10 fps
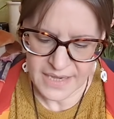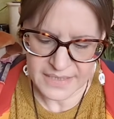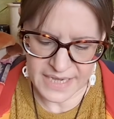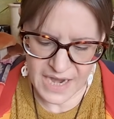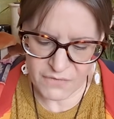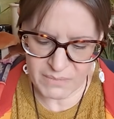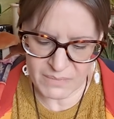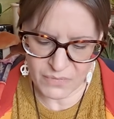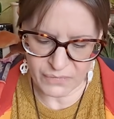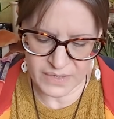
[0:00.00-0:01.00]
So I can't
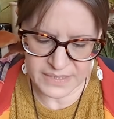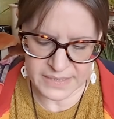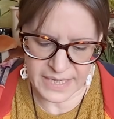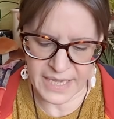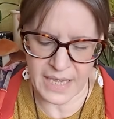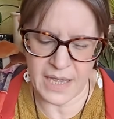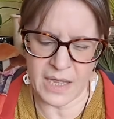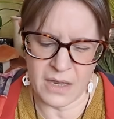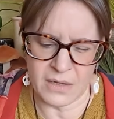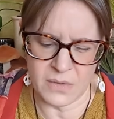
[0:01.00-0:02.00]
remember if this is a Kit
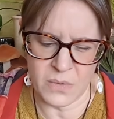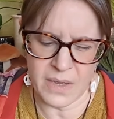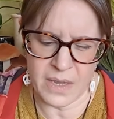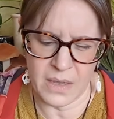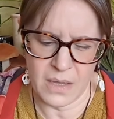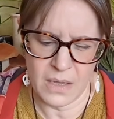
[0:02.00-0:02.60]
Heath as well.